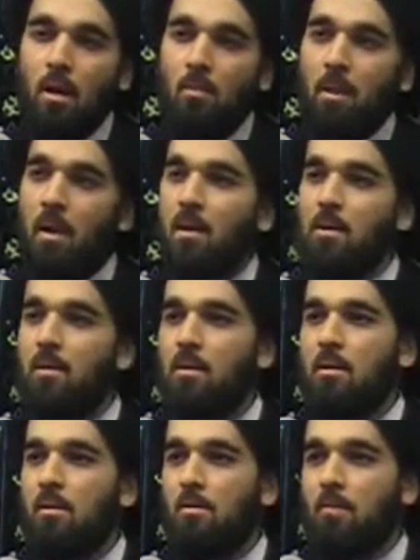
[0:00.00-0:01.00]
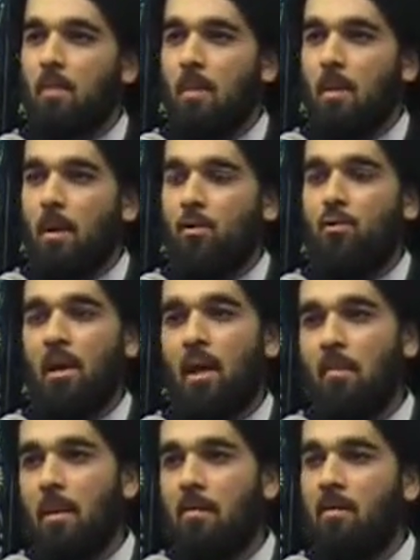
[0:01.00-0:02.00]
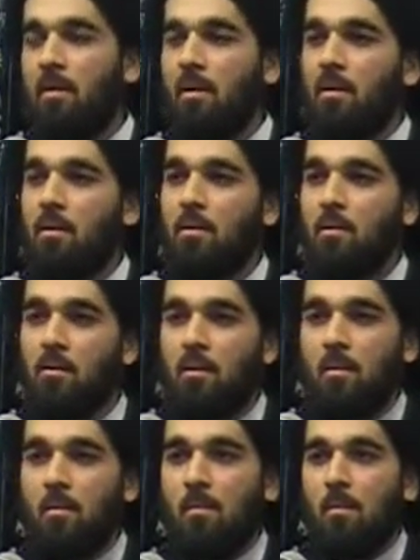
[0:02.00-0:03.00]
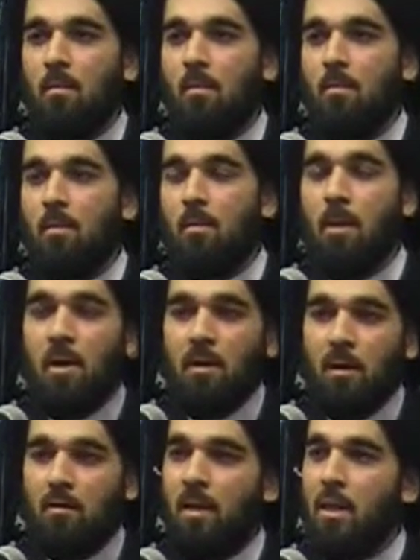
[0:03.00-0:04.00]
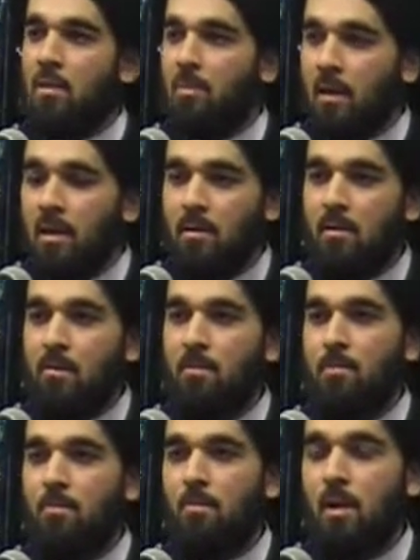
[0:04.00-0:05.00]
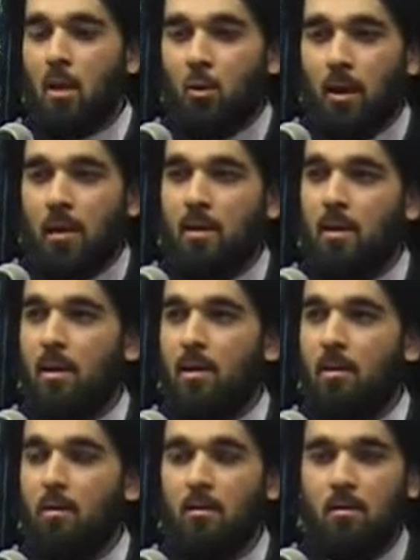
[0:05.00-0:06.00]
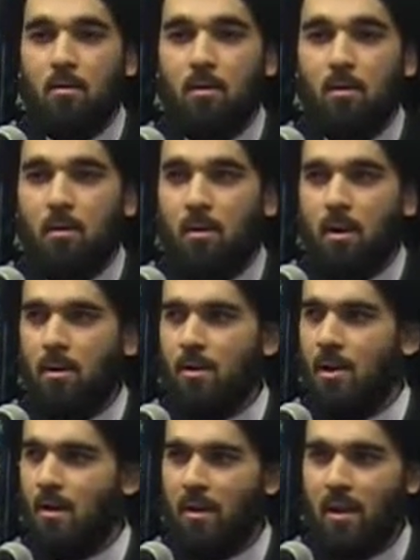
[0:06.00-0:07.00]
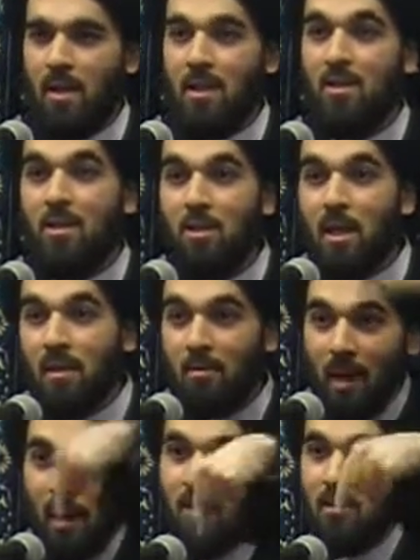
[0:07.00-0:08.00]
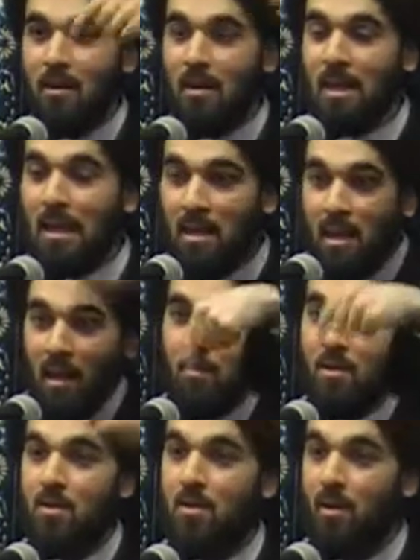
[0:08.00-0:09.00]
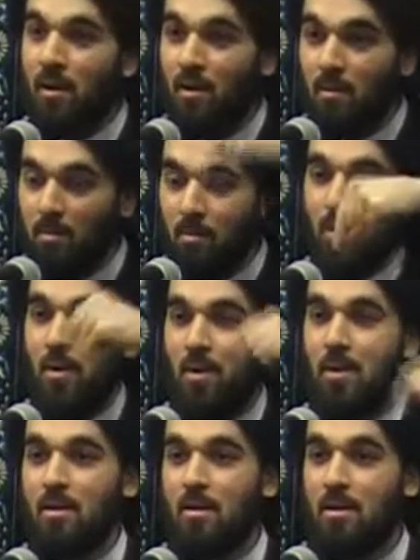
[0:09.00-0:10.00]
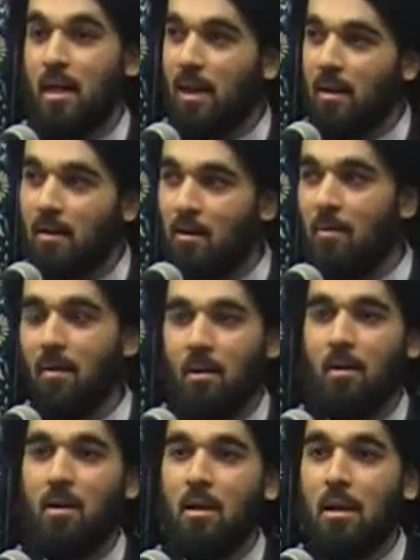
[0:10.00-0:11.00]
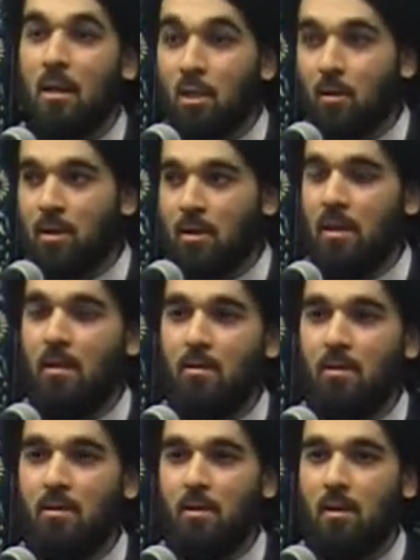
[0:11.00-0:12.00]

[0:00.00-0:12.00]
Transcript: Because it's recommended that the burial takes place quickly. That's not the case. The shaitan comes to the brothers, telling them that she was killed.